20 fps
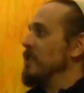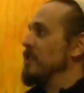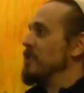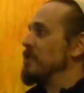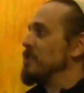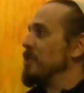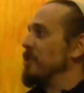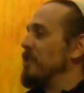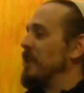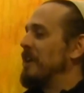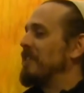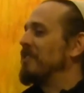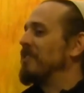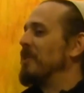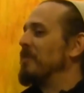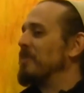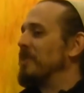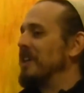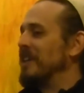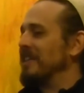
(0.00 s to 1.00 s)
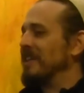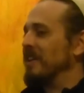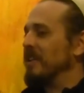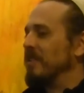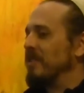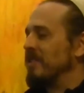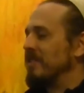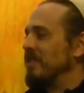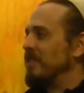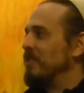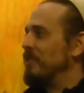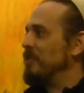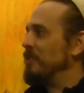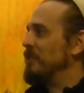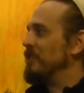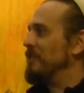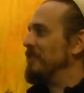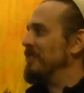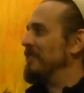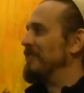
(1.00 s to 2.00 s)
So that's something that
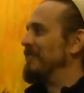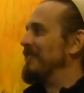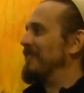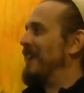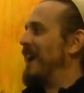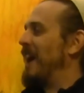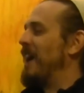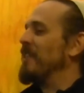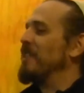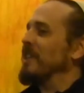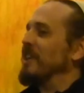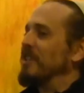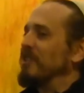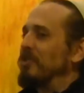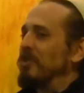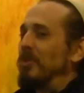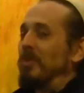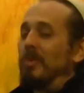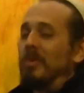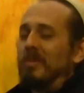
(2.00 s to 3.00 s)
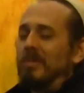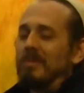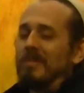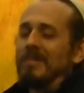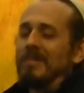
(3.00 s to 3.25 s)
I think is cool.